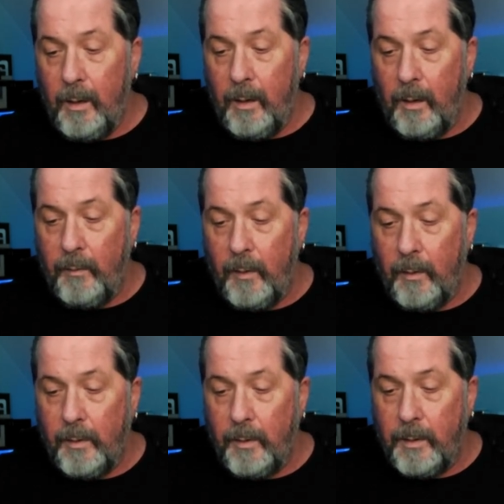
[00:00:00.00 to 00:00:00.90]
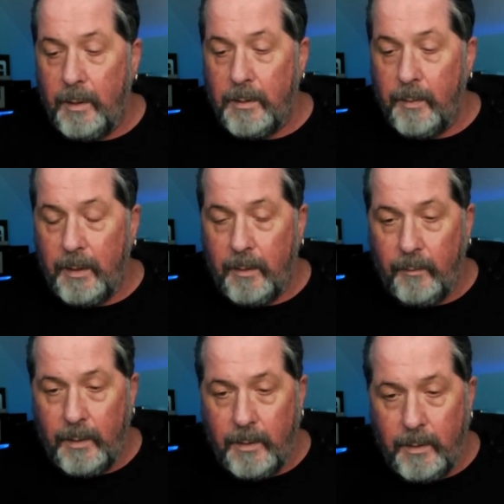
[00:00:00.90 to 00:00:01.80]
I've heard good things about the
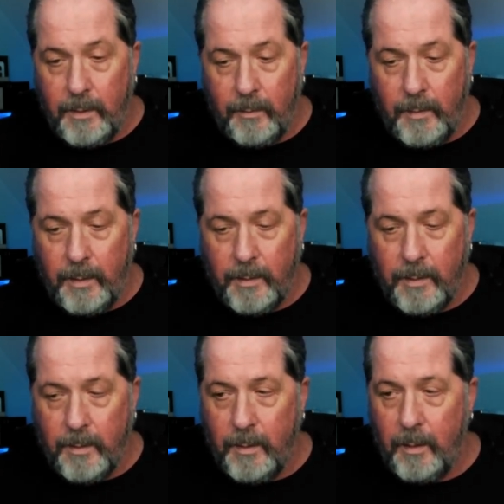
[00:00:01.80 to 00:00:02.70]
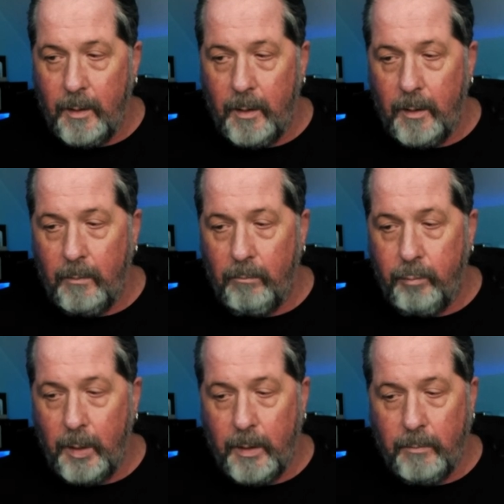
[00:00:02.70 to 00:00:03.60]
vintage of this,
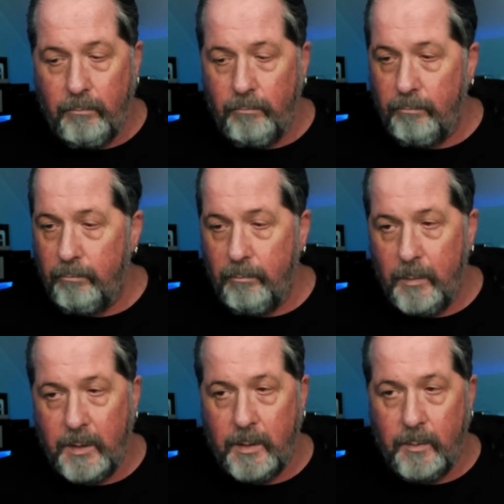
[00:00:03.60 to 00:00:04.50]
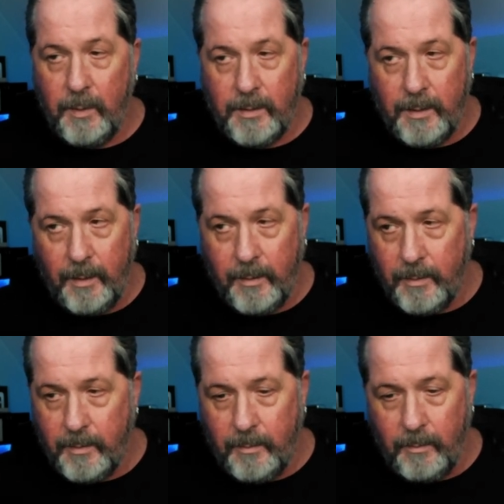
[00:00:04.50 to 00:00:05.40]
but this is my
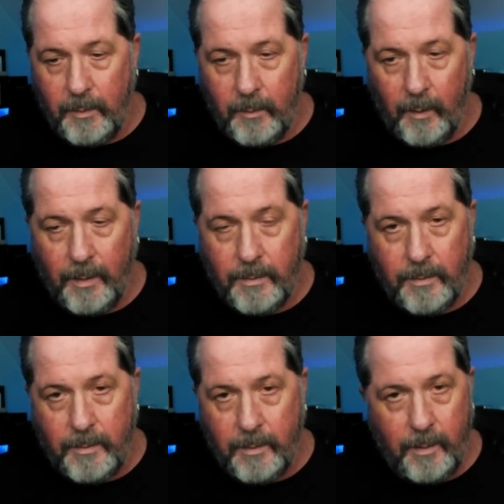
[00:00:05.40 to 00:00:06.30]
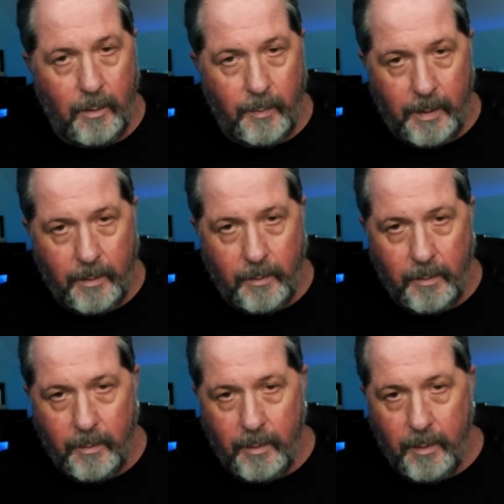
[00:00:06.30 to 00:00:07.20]
second Graziel bottle,
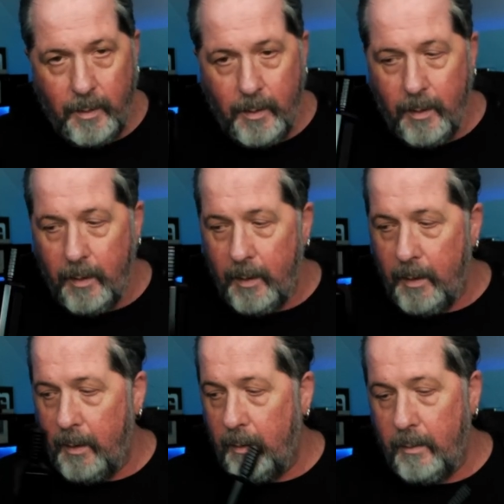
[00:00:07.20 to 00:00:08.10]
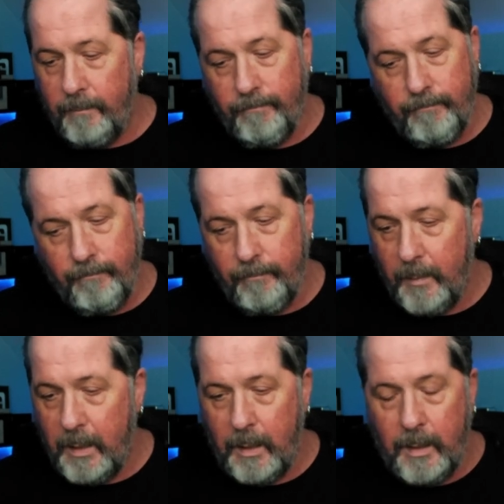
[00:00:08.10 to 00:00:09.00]
and
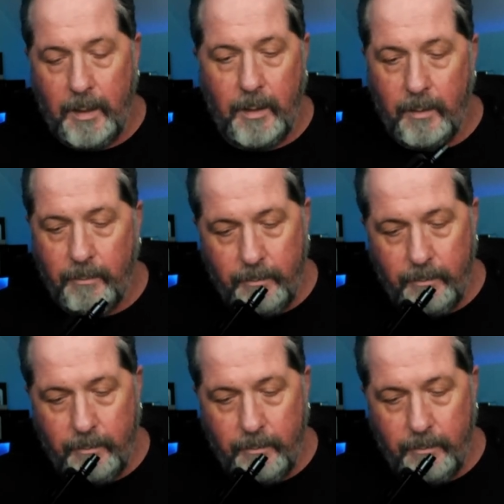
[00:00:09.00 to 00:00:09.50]
I